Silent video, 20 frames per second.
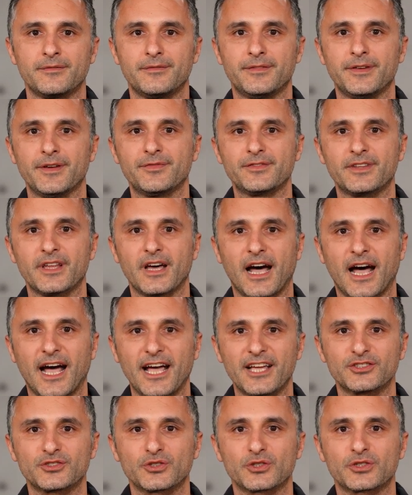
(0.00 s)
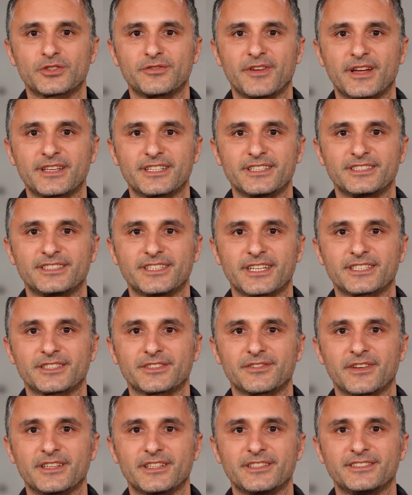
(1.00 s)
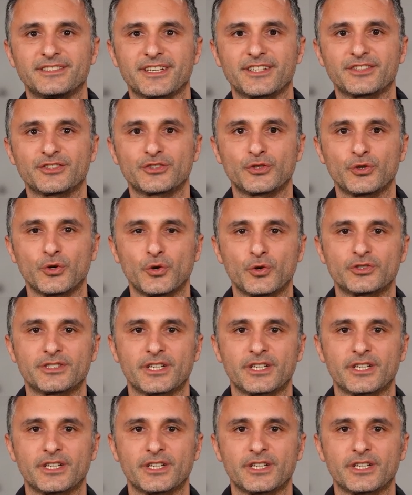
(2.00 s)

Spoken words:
With the ISO 26262